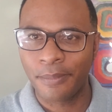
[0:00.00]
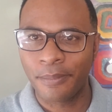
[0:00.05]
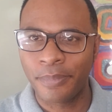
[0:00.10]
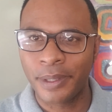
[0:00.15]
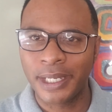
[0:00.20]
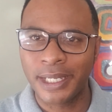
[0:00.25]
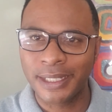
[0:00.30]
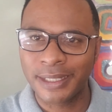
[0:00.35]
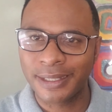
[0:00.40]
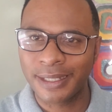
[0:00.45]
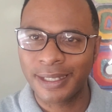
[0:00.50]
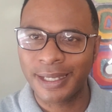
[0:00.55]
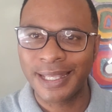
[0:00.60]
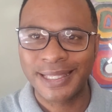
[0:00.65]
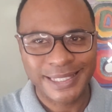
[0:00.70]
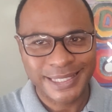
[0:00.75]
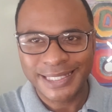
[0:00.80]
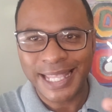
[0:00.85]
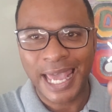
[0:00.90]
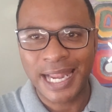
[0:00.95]
But
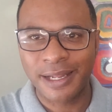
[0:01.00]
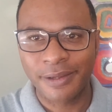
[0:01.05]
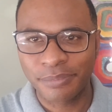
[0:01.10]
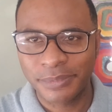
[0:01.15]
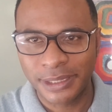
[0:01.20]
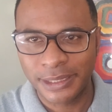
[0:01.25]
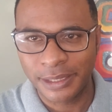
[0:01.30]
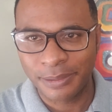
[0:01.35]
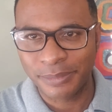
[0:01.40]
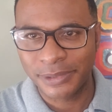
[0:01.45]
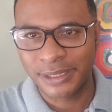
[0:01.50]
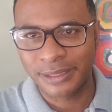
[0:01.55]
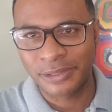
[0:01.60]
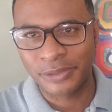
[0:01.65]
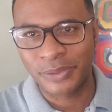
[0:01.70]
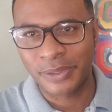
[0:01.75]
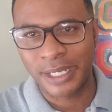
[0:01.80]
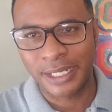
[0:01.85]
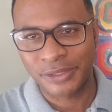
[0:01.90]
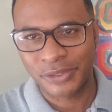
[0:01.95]
it's not up to them
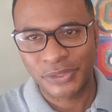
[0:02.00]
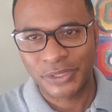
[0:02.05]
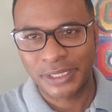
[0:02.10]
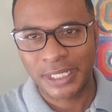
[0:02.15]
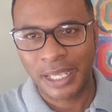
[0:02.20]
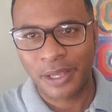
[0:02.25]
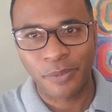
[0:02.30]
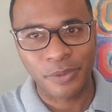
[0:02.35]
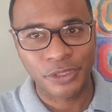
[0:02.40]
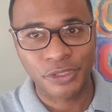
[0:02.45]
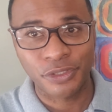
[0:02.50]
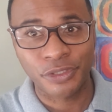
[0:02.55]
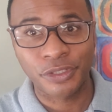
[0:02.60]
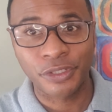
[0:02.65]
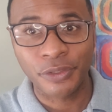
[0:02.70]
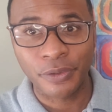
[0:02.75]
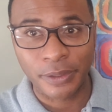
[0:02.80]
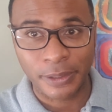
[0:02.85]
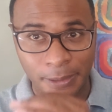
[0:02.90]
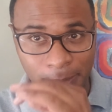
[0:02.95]
to understand what you're
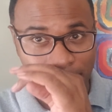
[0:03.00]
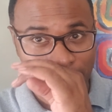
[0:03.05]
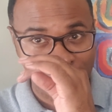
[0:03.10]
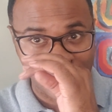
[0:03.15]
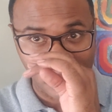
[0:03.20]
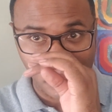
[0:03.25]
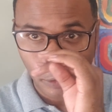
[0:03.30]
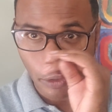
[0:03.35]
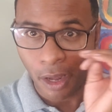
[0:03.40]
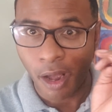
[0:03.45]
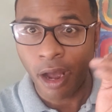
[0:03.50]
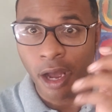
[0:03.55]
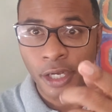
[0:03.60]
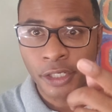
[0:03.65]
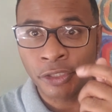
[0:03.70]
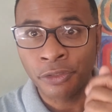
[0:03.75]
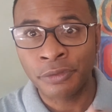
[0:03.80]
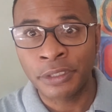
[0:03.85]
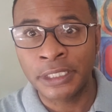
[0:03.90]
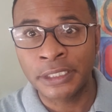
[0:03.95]
doing. All
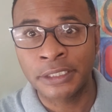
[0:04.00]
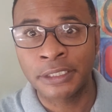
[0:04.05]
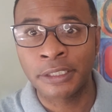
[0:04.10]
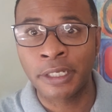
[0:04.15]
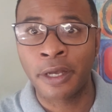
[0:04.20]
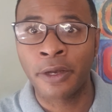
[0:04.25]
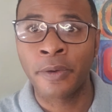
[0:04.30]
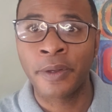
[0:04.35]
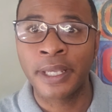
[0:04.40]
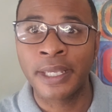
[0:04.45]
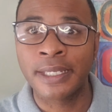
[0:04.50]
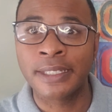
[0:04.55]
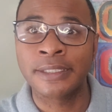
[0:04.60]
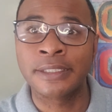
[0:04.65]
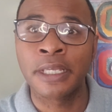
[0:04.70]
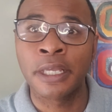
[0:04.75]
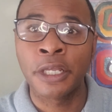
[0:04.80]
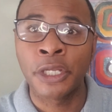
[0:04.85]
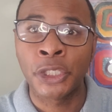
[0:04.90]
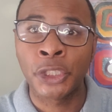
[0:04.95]
you need to know
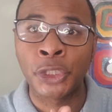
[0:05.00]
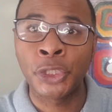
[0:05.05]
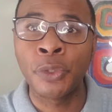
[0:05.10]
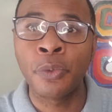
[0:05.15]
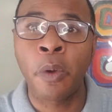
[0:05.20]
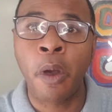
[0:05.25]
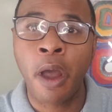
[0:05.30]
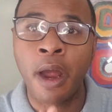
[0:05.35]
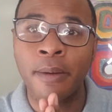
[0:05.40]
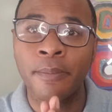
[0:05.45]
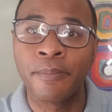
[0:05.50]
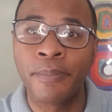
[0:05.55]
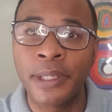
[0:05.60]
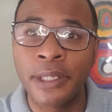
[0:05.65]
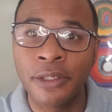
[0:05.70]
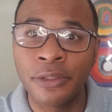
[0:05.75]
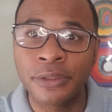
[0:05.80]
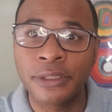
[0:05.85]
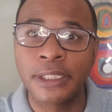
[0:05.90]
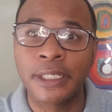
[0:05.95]
is you are
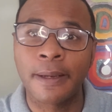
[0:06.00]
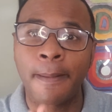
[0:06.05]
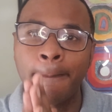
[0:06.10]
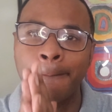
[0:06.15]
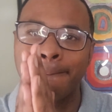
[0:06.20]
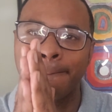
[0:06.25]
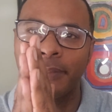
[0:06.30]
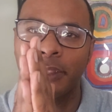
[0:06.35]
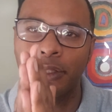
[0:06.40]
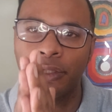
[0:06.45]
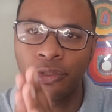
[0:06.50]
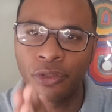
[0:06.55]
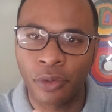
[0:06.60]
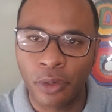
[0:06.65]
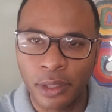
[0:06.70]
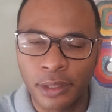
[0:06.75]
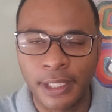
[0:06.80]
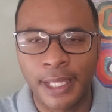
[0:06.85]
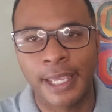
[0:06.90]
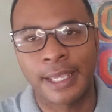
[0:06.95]
building
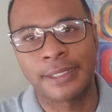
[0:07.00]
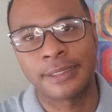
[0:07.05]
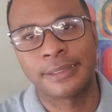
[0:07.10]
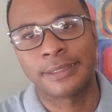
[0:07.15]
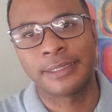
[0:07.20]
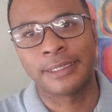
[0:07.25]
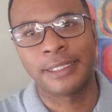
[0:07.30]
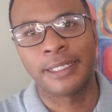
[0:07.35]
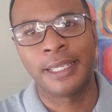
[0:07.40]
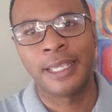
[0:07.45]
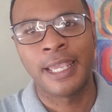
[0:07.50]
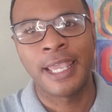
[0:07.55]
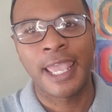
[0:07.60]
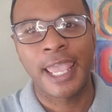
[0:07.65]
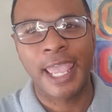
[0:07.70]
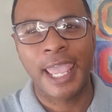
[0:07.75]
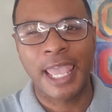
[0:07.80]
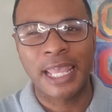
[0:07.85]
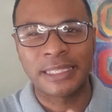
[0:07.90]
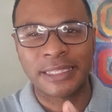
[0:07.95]
your legacy.
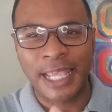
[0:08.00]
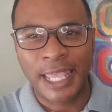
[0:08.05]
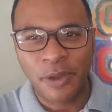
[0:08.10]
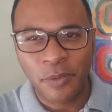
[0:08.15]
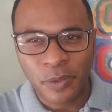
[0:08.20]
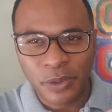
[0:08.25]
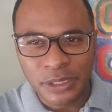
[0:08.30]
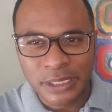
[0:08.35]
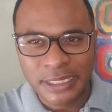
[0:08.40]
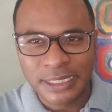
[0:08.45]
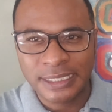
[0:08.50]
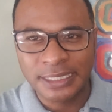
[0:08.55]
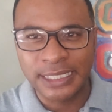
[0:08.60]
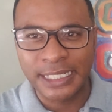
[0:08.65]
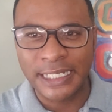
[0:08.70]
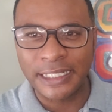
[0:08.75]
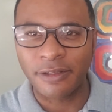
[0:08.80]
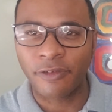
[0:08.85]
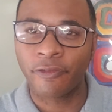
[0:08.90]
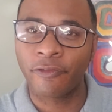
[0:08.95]
And they will
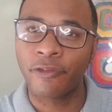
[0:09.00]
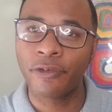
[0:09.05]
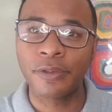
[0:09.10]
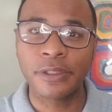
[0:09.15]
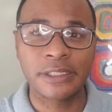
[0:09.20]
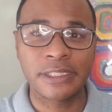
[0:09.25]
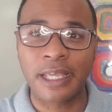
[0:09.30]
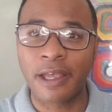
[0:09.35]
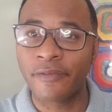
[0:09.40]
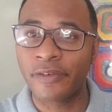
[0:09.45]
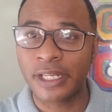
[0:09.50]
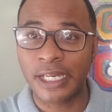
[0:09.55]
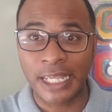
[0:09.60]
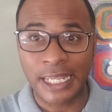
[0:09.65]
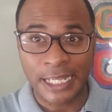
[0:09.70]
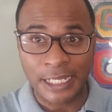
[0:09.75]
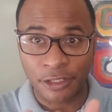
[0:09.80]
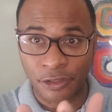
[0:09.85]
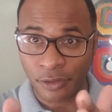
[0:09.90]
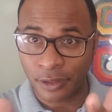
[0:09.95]
see the fruits of it
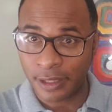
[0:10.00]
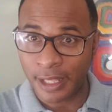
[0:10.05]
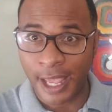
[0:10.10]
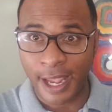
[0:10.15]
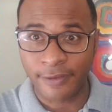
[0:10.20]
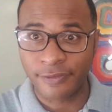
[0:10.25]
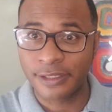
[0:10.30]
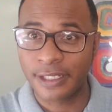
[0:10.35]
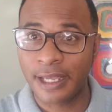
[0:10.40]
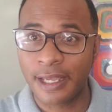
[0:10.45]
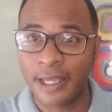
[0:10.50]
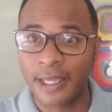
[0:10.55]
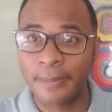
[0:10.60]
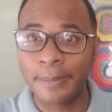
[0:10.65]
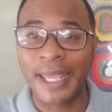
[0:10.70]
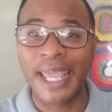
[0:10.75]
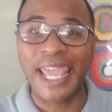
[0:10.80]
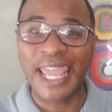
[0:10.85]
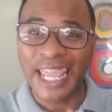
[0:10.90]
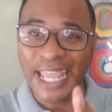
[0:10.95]
in your
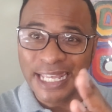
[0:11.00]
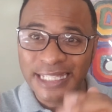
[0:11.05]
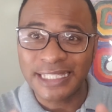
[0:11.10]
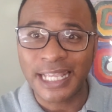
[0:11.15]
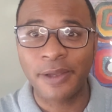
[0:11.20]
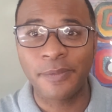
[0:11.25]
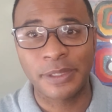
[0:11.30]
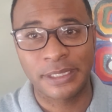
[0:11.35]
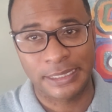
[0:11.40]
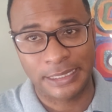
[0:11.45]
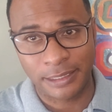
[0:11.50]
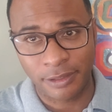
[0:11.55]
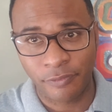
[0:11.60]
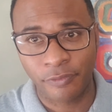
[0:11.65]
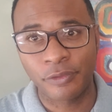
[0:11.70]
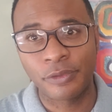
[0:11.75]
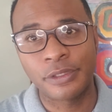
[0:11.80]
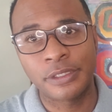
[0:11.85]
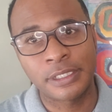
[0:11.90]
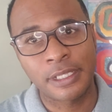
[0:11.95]
lifetime, and they will see the
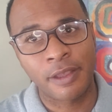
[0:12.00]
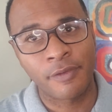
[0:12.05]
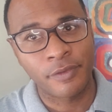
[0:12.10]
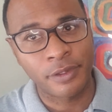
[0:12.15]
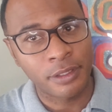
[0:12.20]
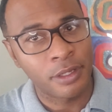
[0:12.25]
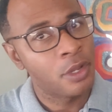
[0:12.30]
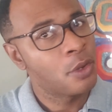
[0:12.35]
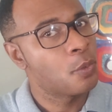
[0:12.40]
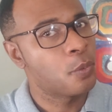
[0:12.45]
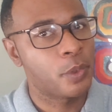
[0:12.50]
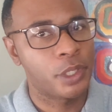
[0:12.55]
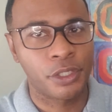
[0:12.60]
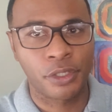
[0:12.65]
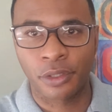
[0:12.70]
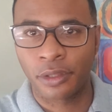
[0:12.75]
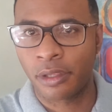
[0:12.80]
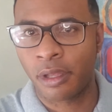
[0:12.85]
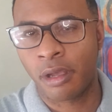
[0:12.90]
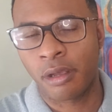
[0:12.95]
fruits of it when
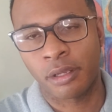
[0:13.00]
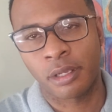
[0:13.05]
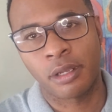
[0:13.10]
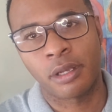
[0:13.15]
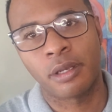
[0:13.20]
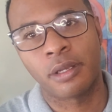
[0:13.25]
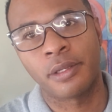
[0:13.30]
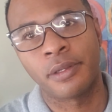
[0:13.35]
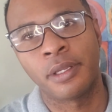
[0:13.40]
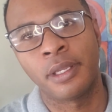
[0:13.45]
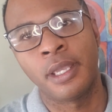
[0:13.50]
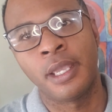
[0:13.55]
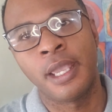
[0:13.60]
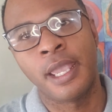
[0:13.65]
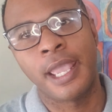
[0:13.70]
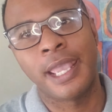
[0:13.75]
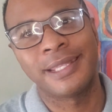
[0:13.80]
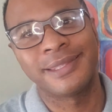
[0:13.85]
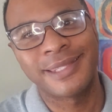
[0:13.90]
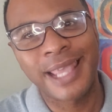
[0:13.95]
you're long gone.
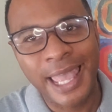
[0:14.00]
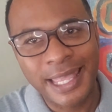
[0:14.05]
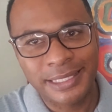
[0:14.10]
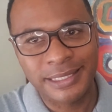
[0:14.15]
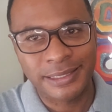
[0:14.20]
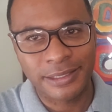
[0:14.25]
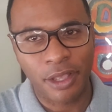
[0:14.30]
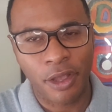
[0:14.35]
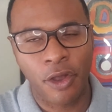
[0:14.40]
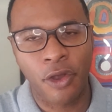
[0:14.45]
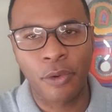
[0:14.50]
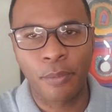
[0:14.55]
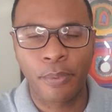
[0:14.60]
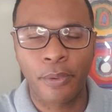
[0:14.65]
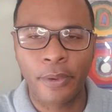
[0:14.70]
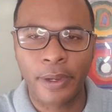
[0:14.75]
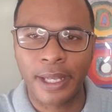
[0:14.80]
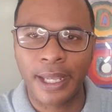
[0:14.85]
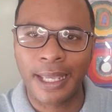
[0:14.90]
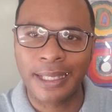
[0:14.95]
And that's the whole point.